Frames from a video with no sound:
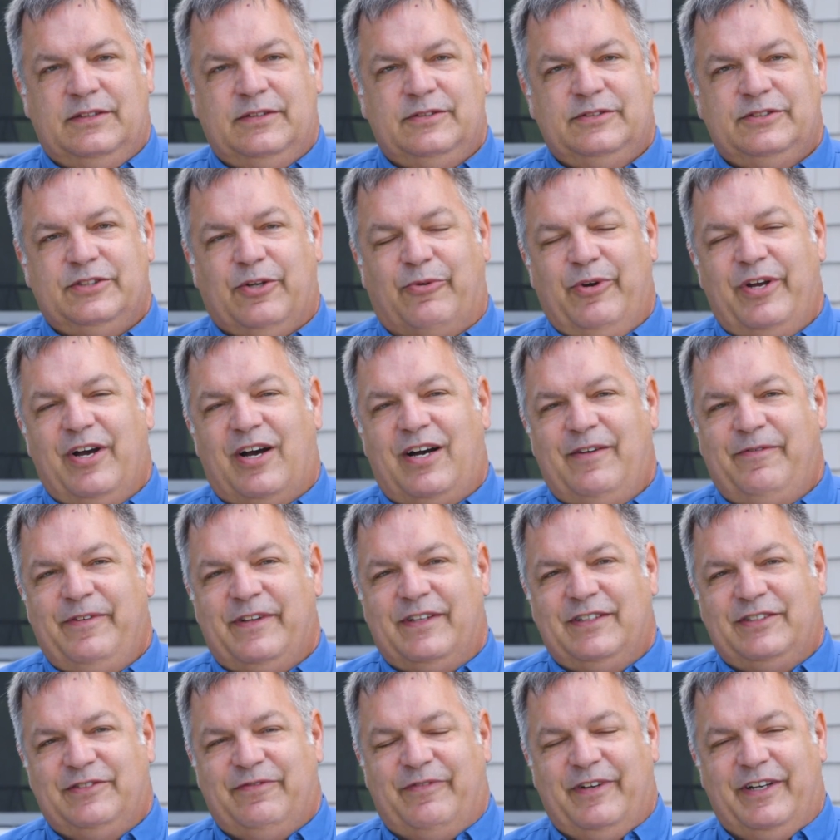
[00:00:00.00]
So we offer
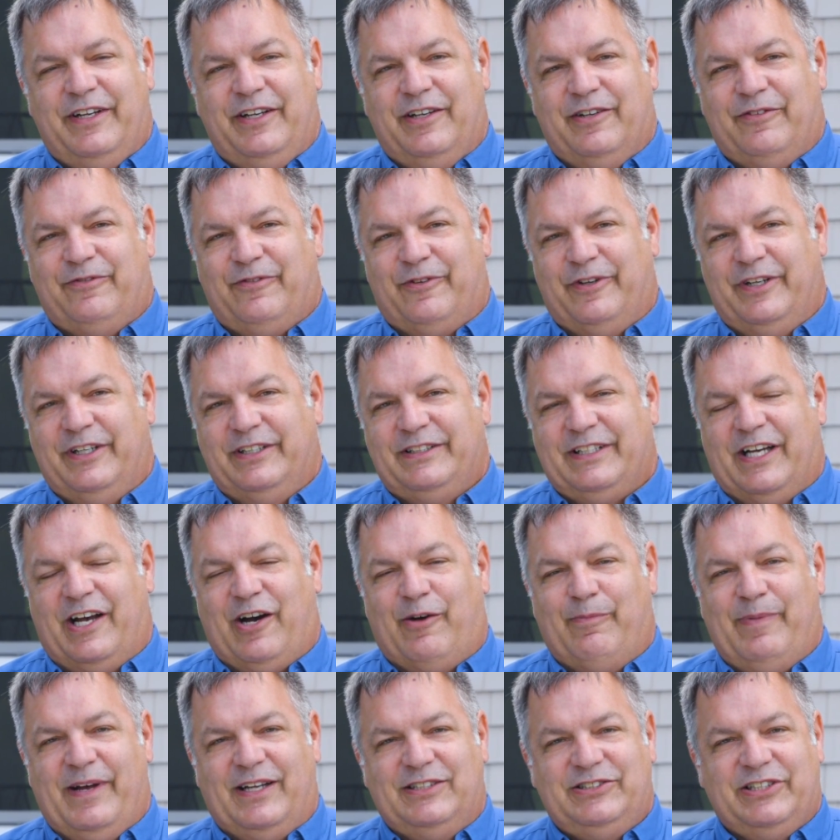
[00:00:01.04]
this video for you to
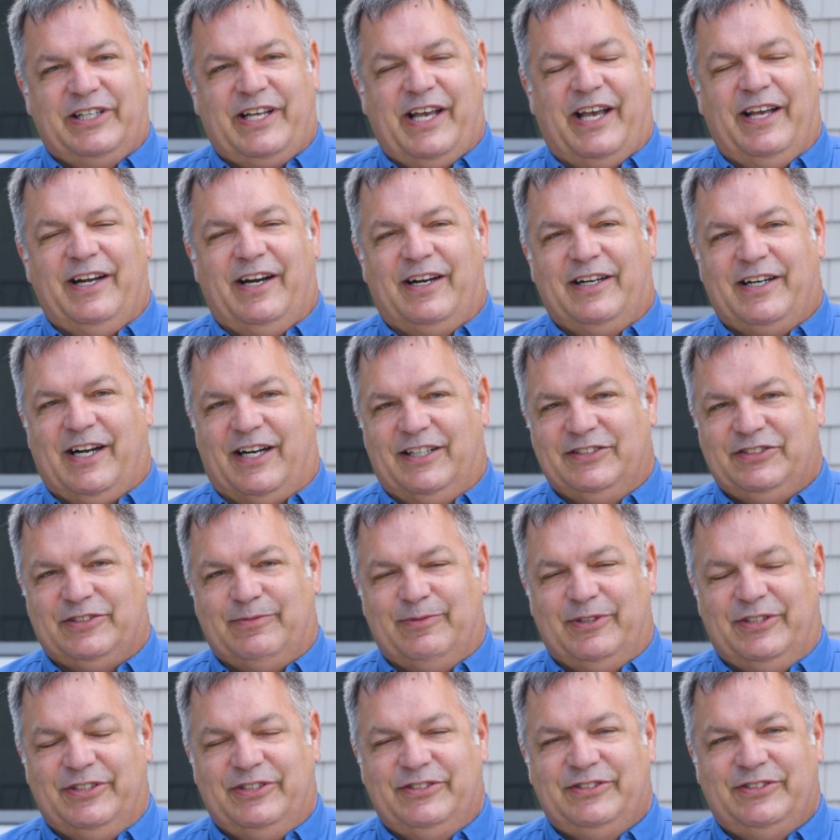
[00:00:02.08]
help educate our
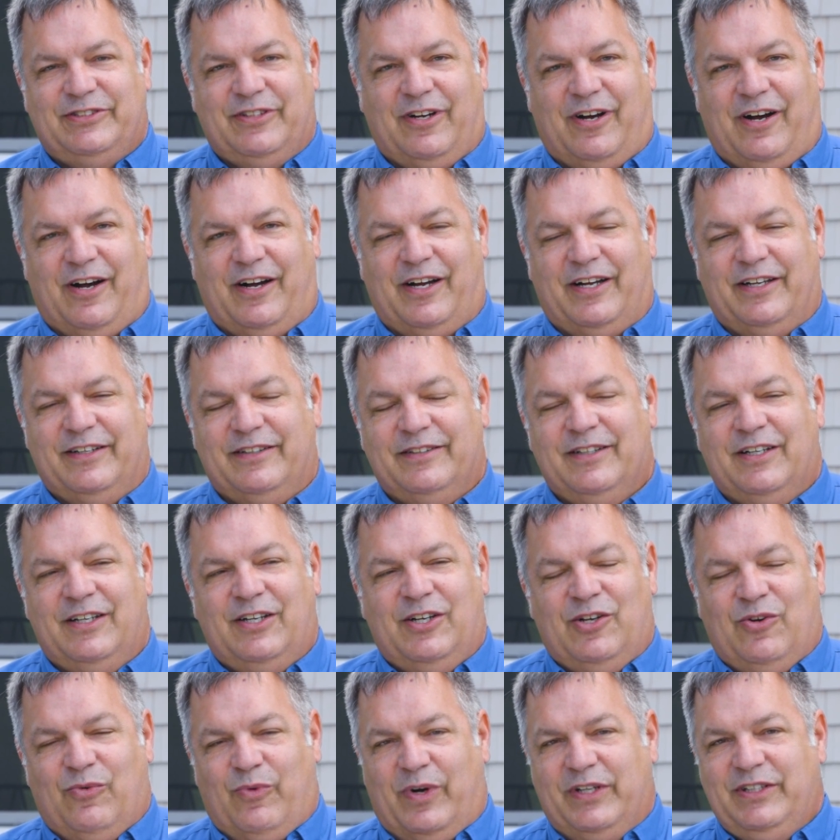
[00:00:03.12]
customers on
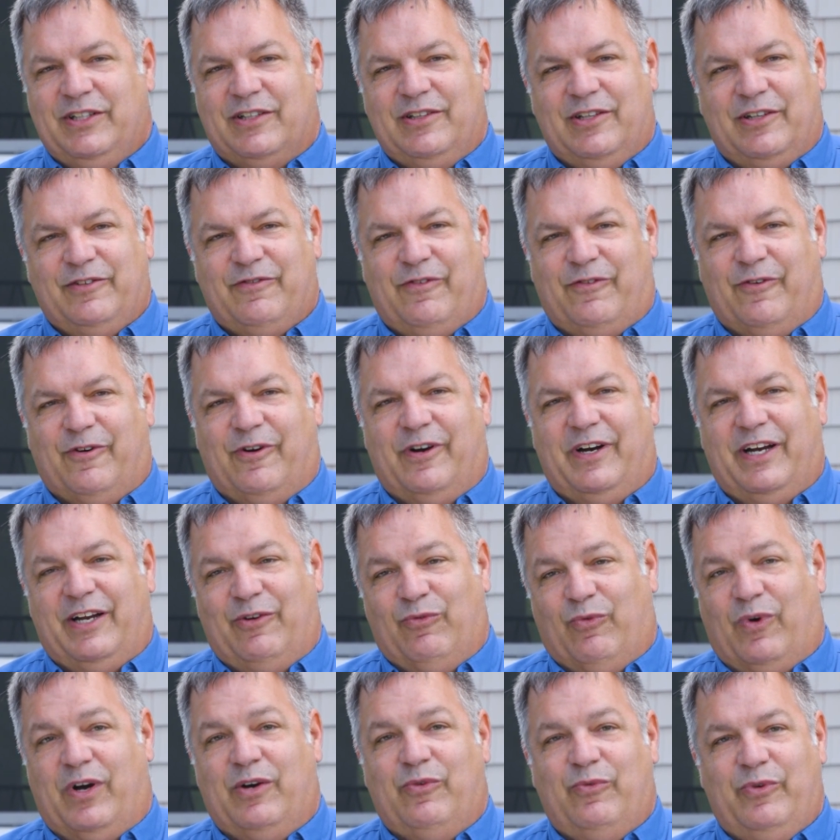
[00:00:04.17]
what to look for
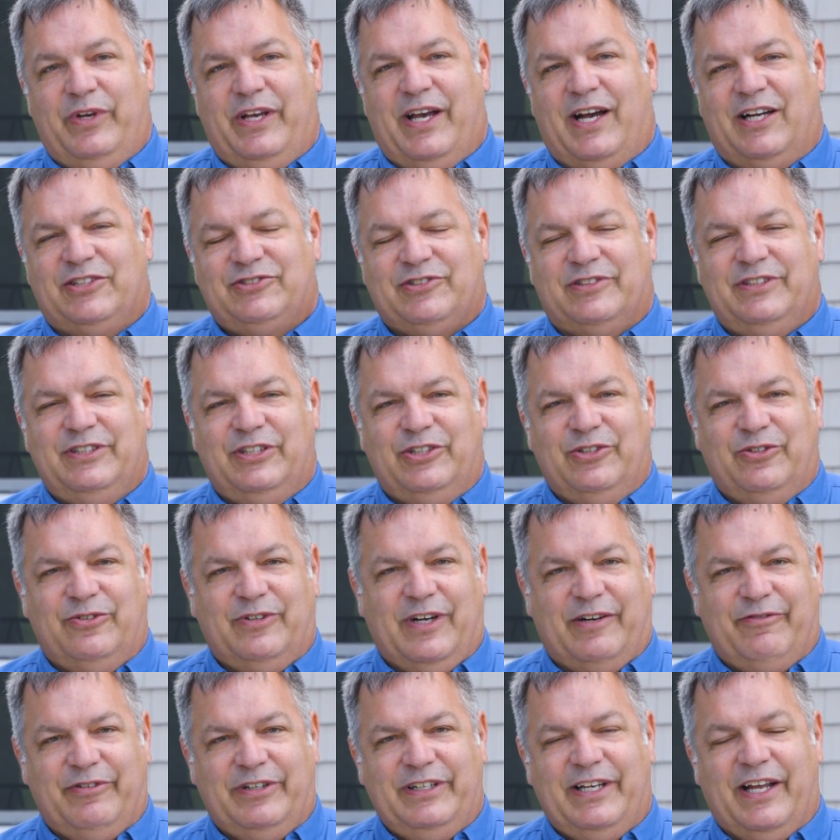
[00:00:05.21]
and what we actually do
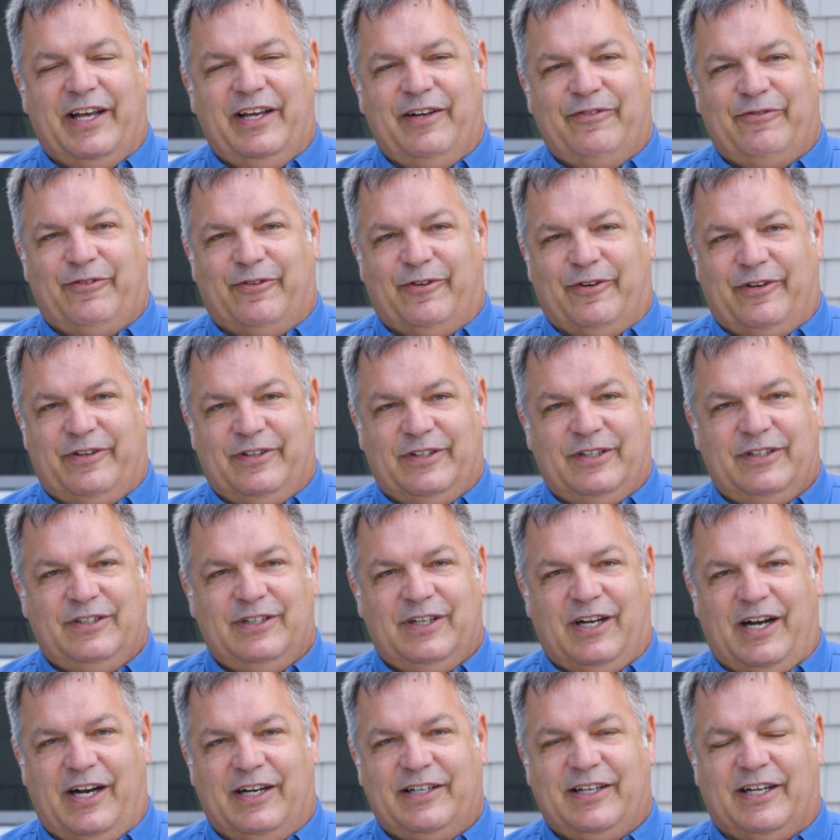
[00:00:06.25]
every day for
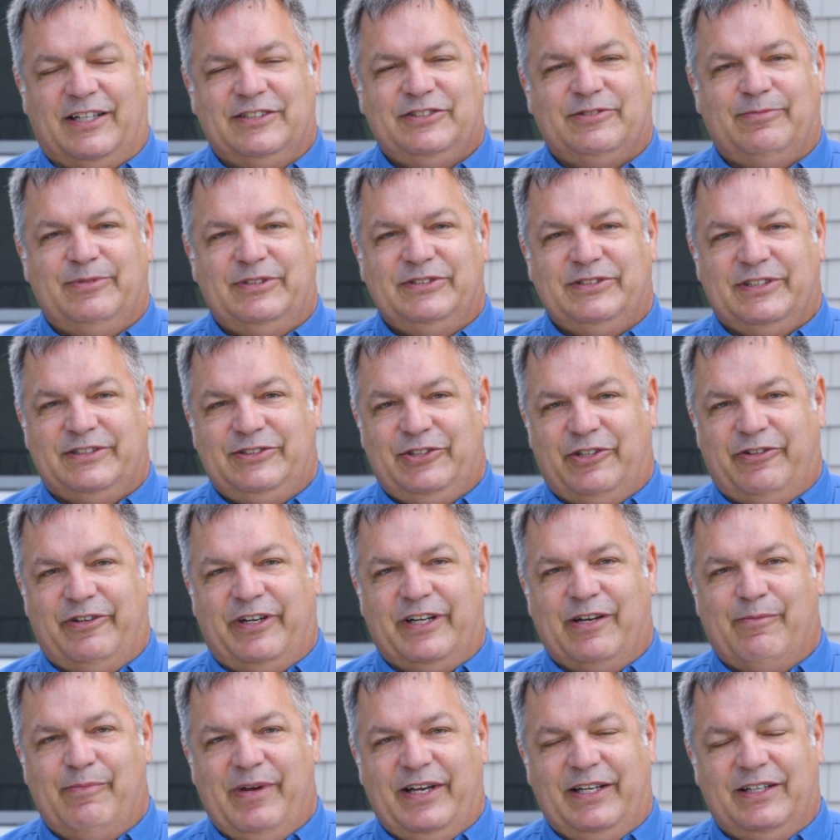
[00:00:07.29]
our customers
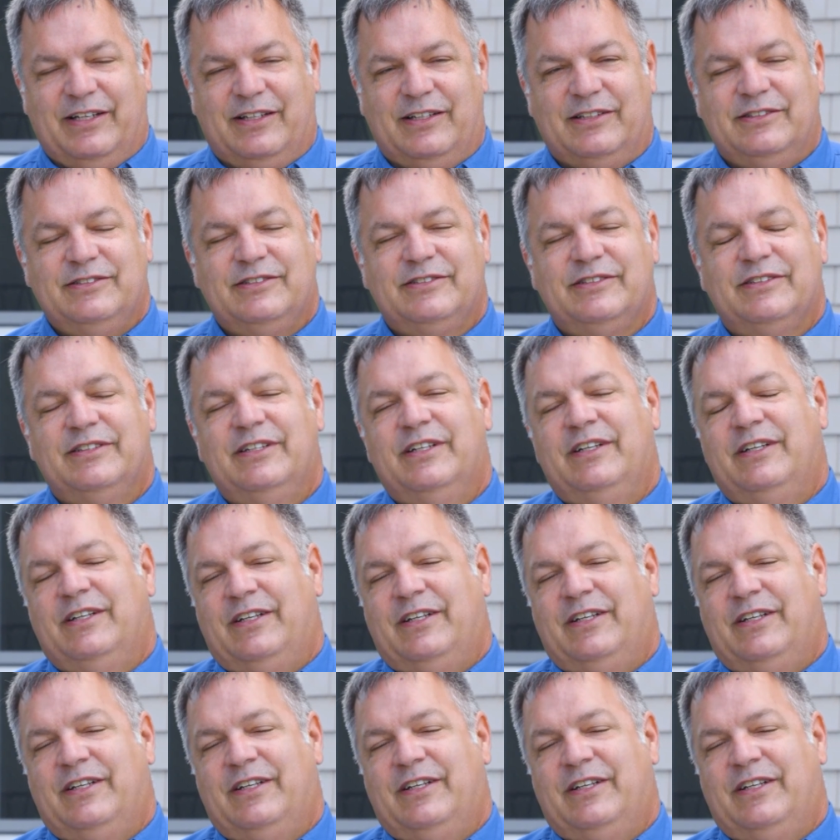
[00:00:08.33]
during a maintenance.